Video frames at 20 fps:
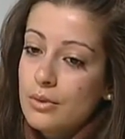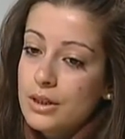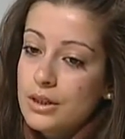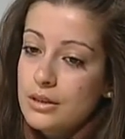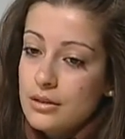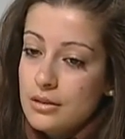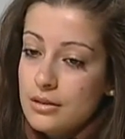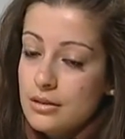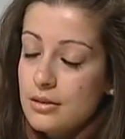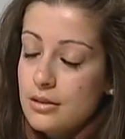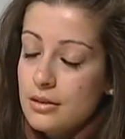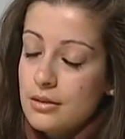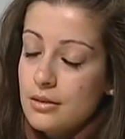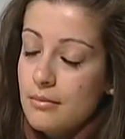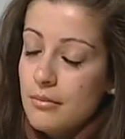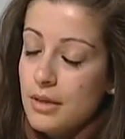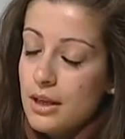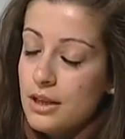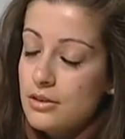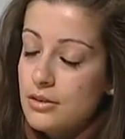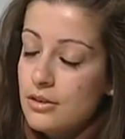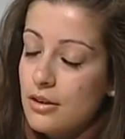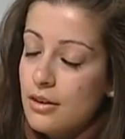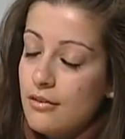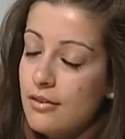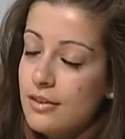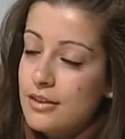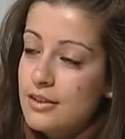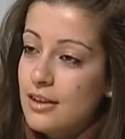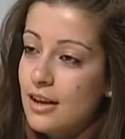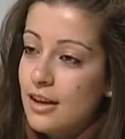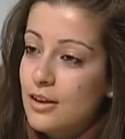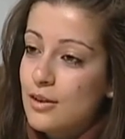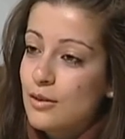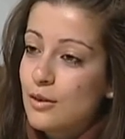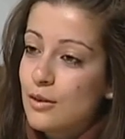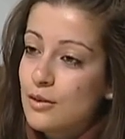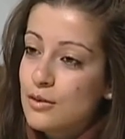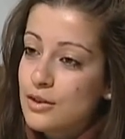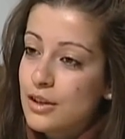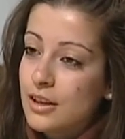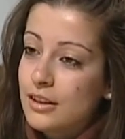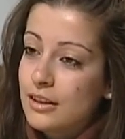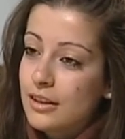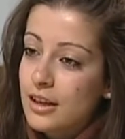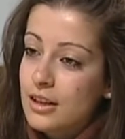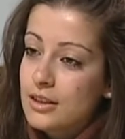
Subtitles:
what does it mean to give a psychological